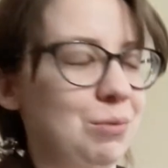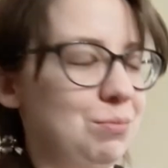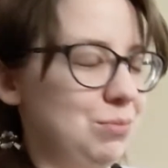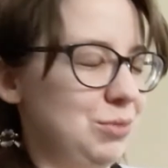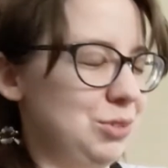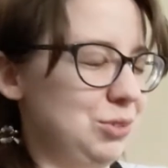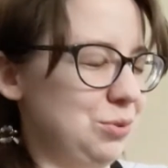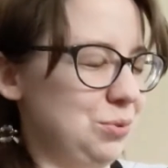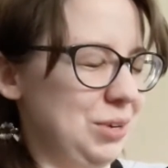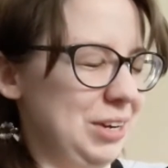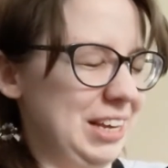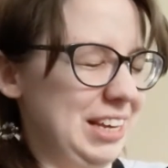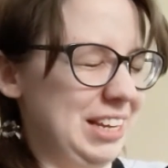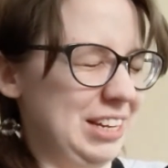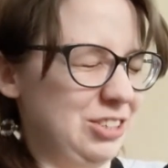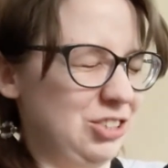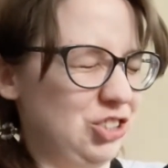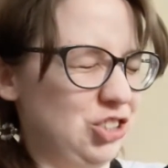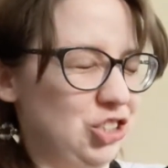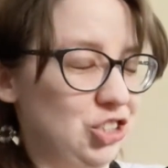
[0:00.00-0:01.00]
So when I
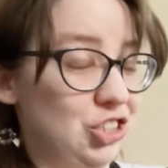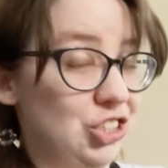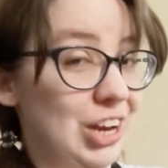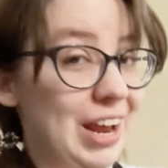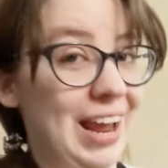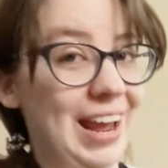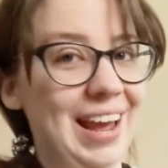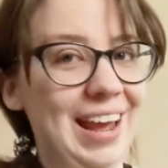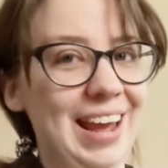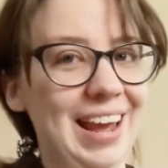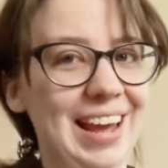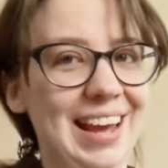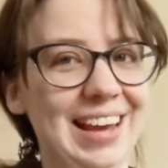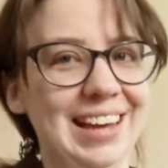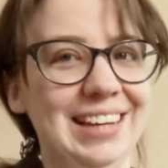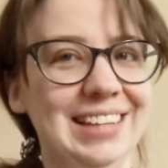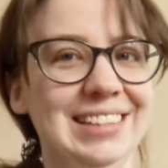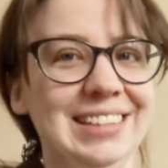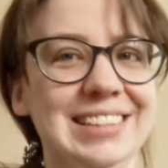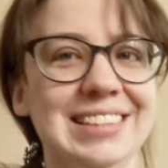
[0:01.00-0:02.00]
get a
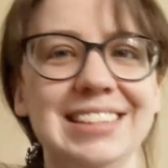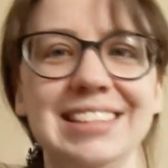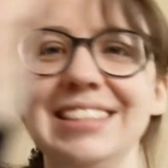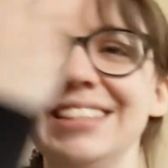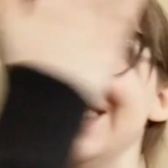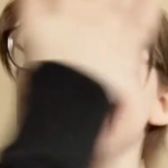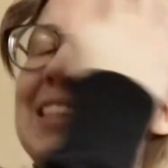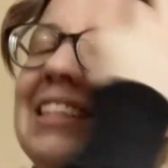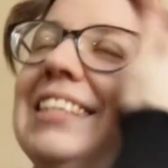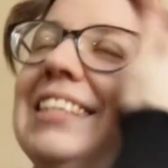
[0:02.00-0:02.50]
chance,